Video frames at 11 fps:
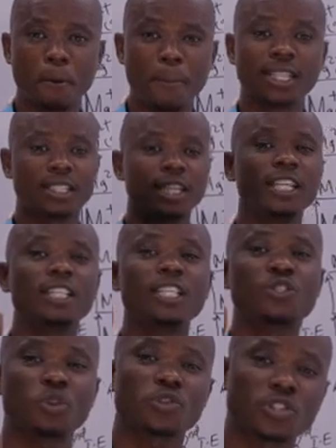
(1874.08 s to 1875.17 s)
But in
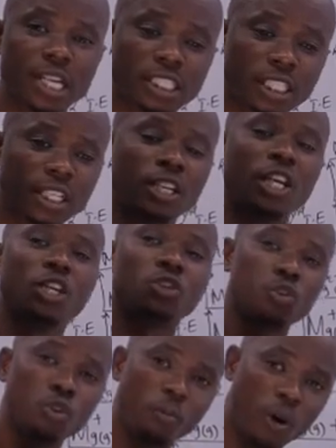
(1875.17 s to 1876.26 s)
dissociation,
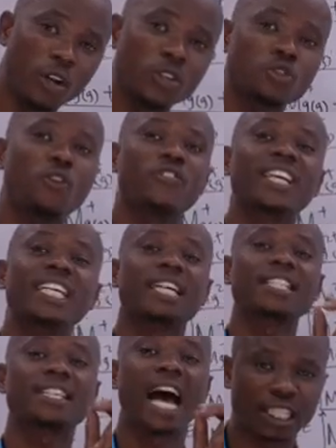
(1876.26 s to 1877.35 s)
2 moles of
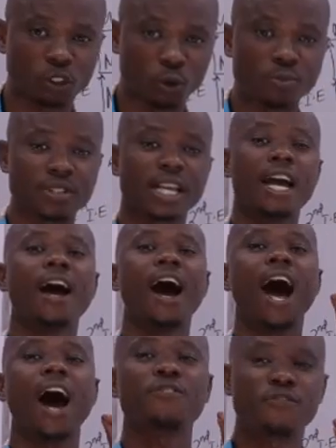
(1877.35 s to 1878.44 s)
gaseous atoms
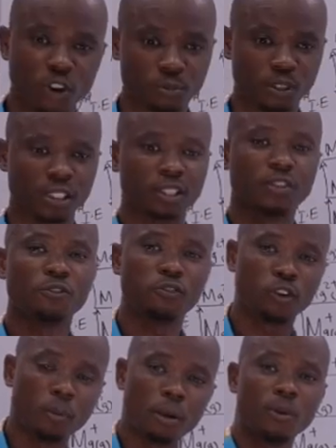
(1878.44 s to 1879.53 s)
are formed
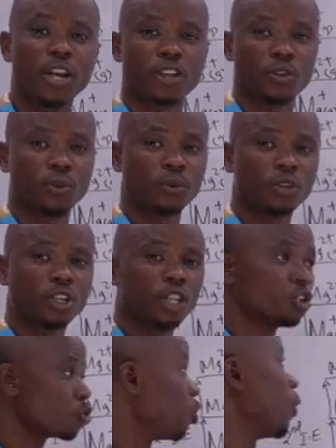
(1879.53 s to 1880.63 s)
from a molecule.
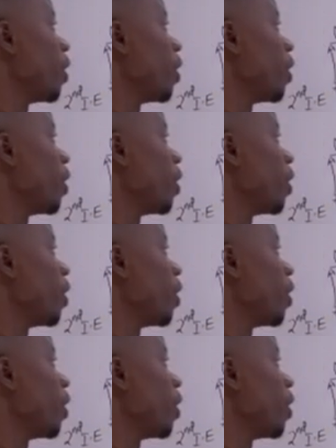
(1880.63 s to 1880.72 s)
So